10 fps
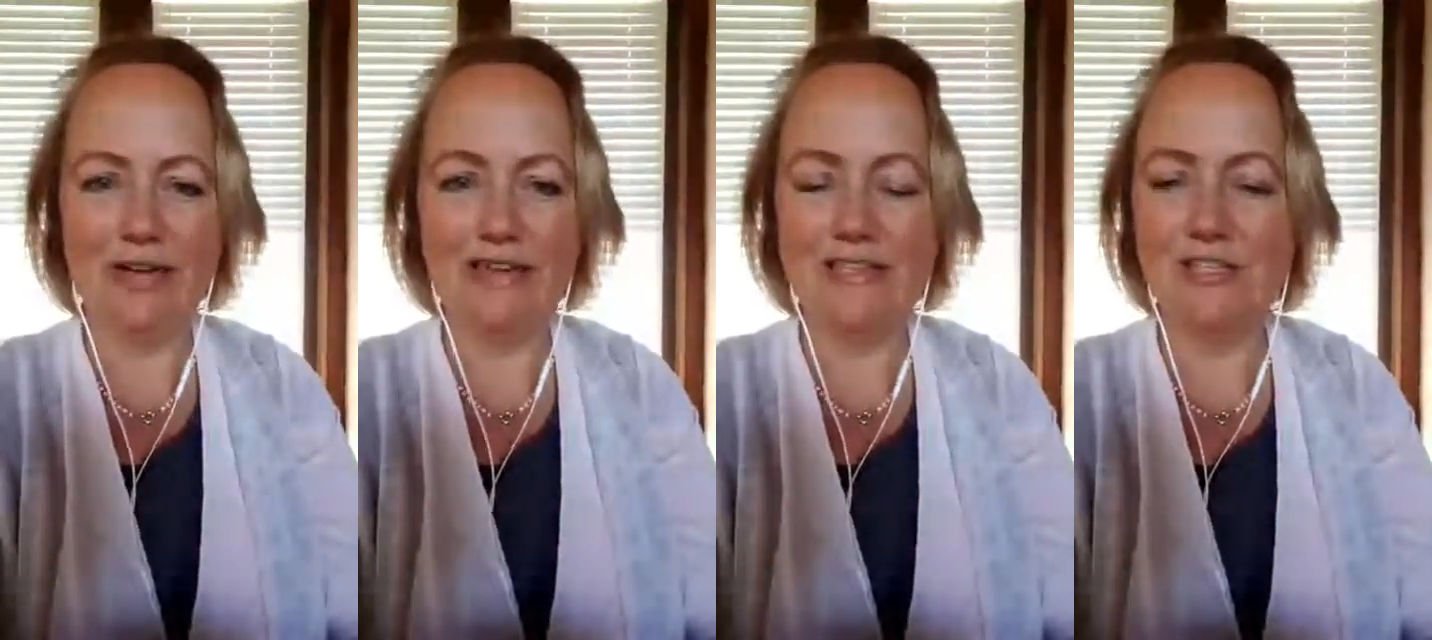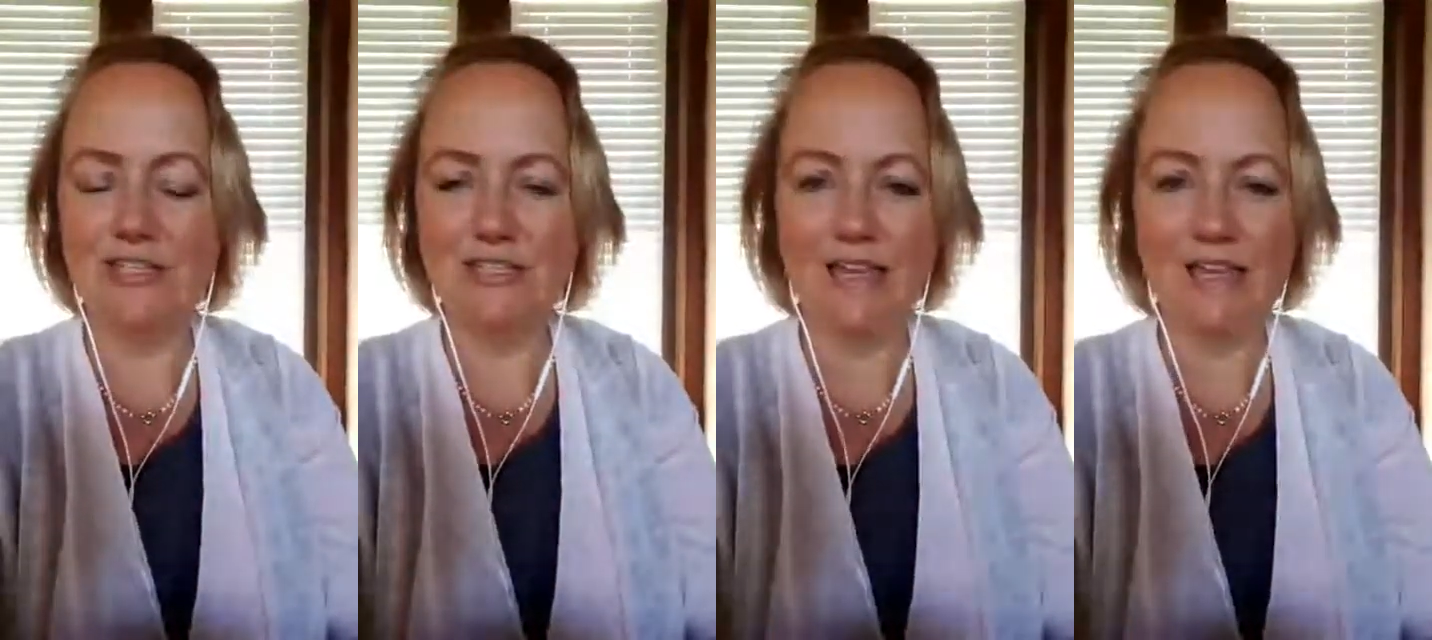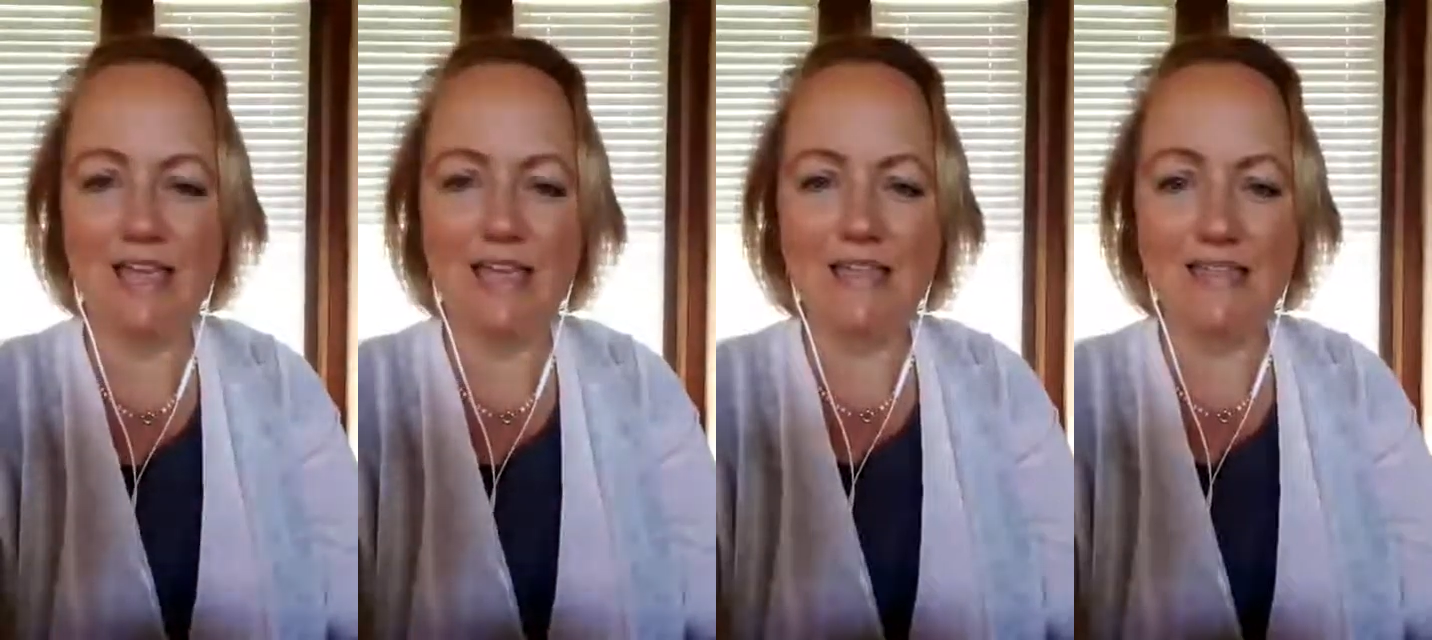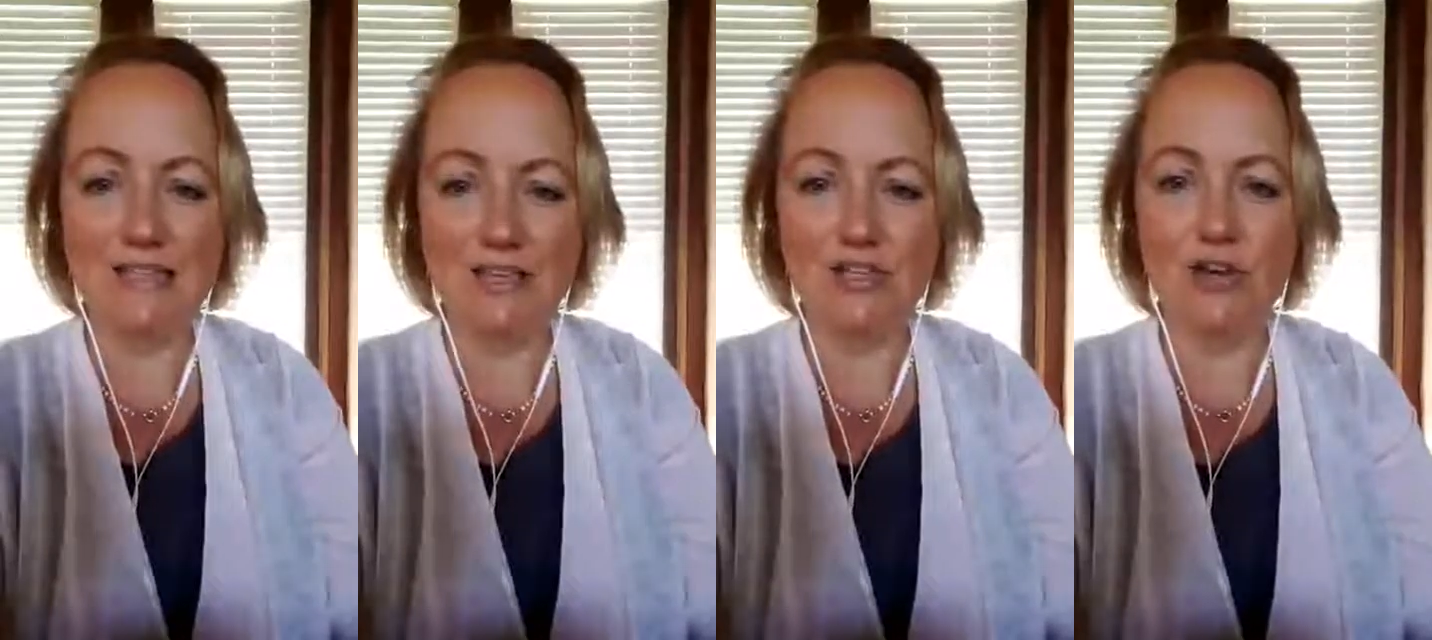And it's just like
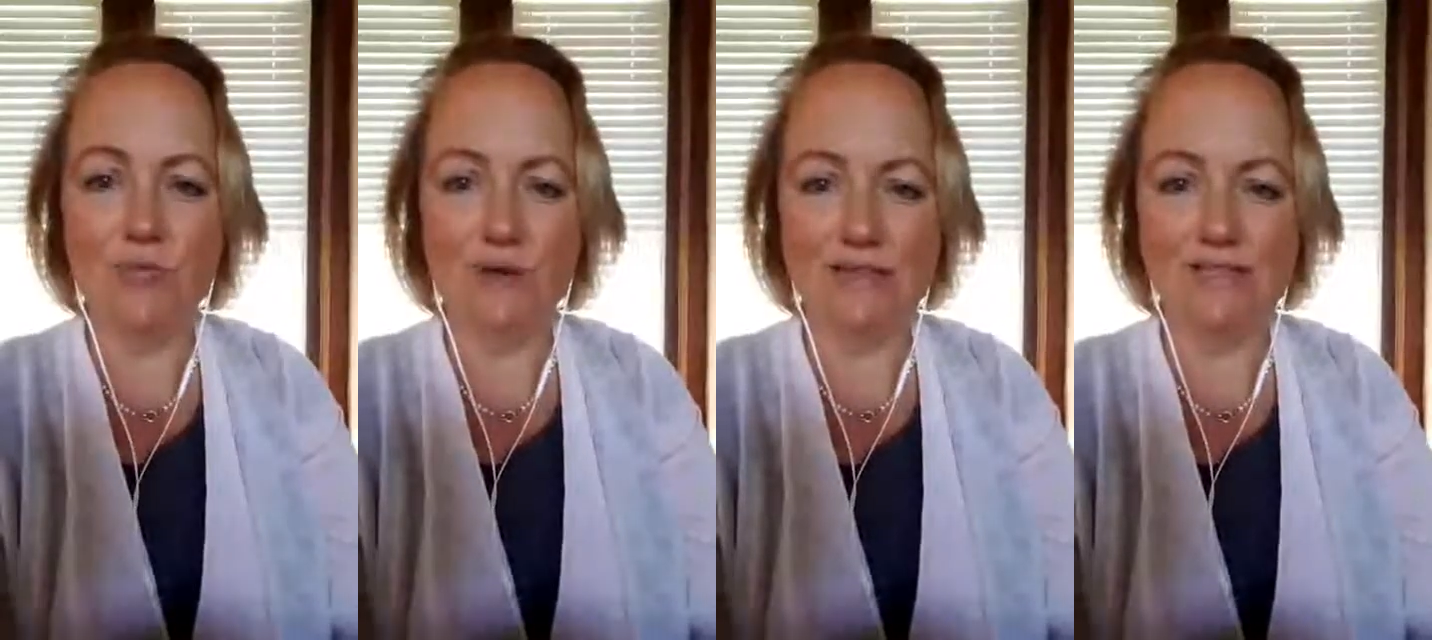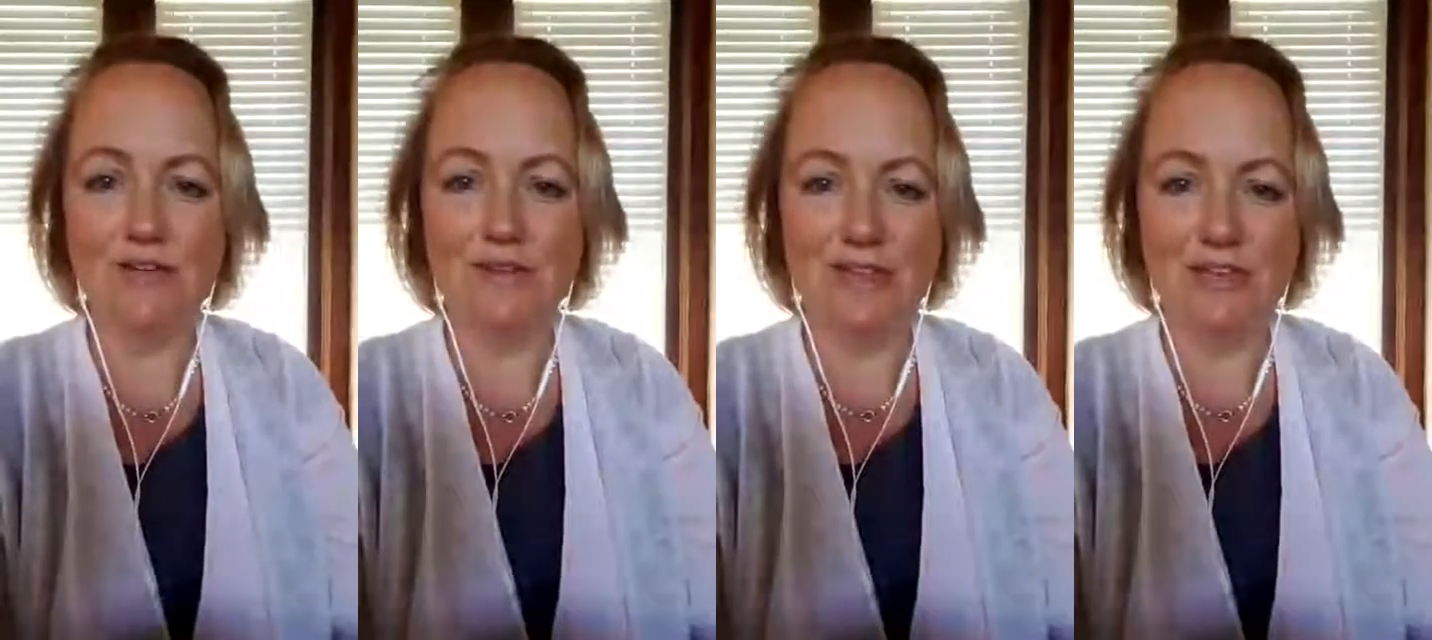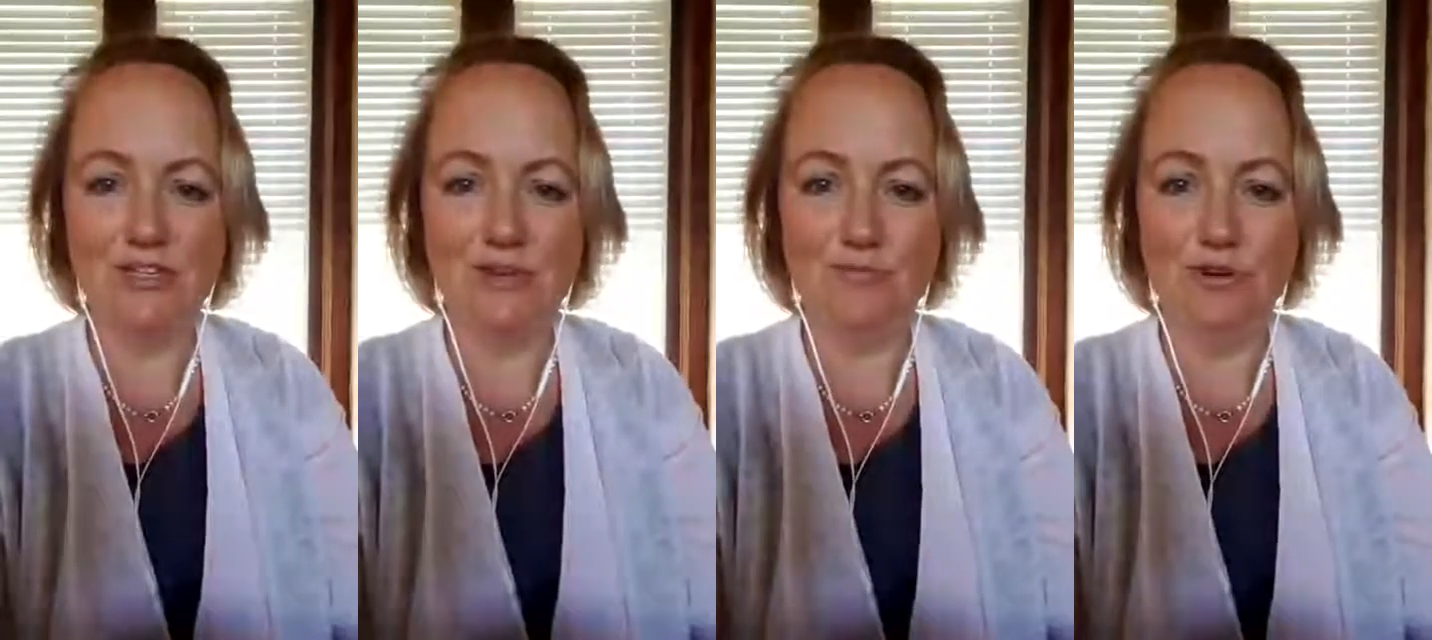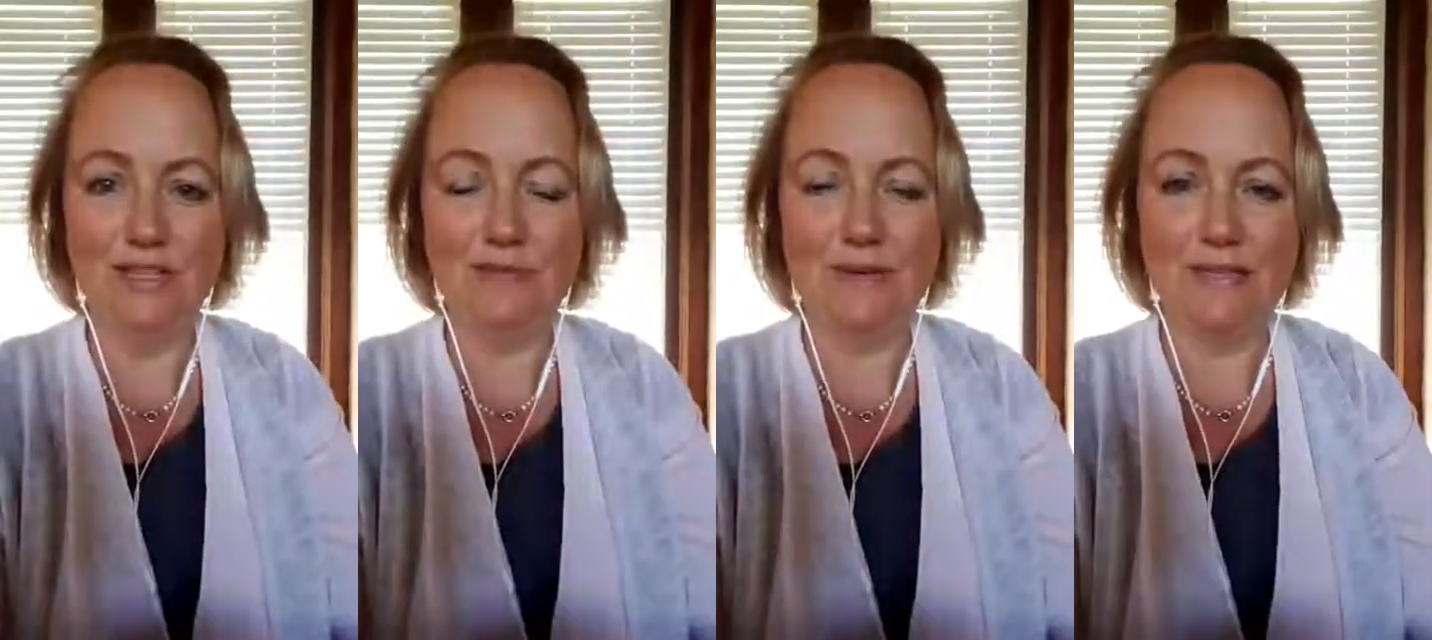such a waste of energy and
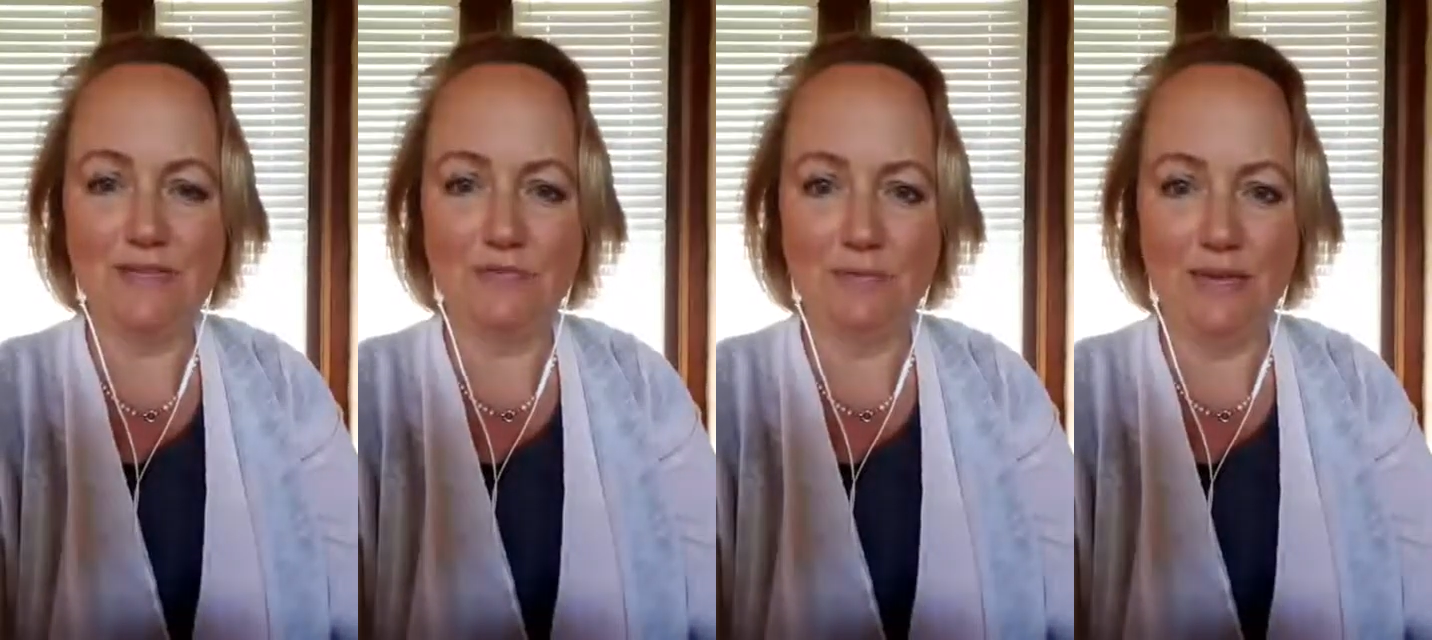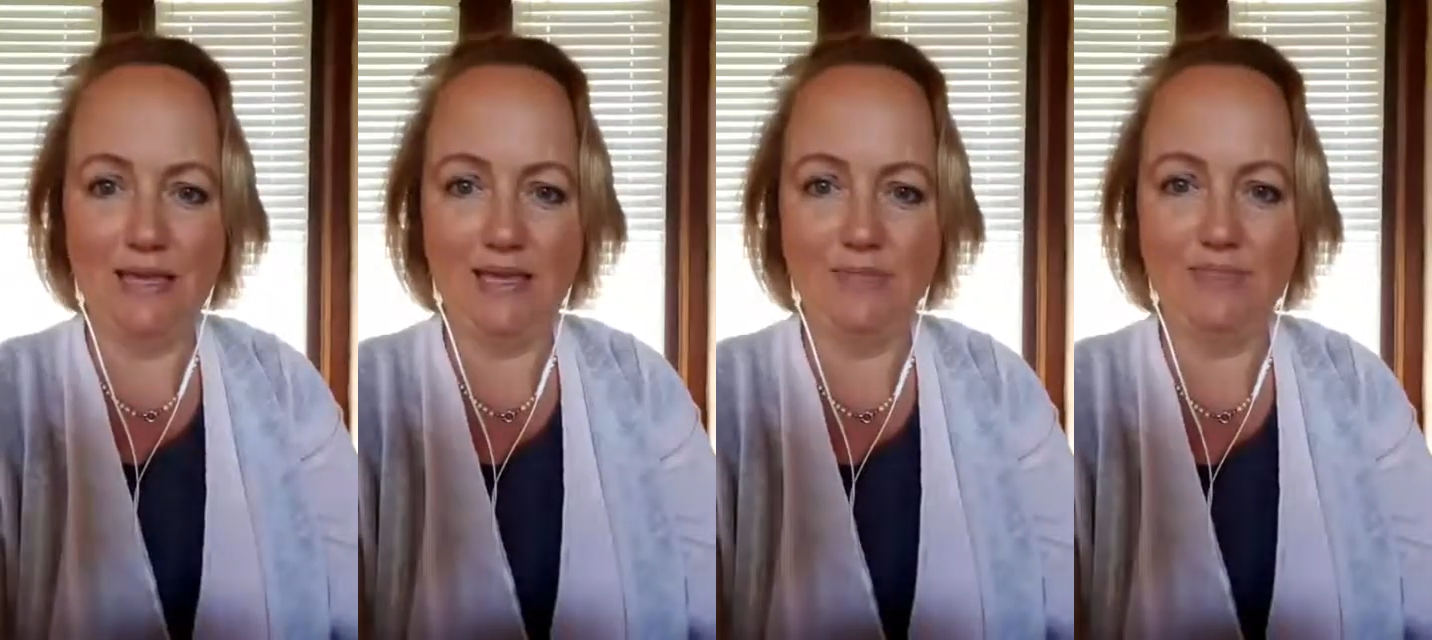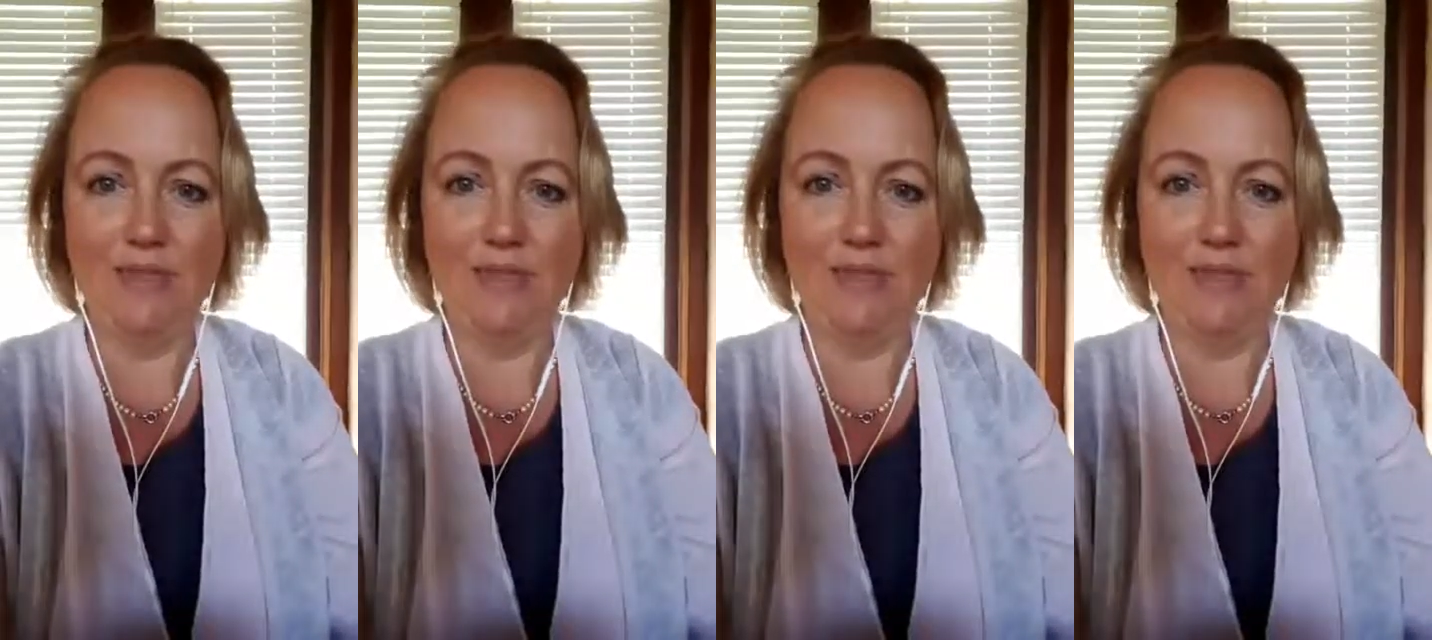brain space for me.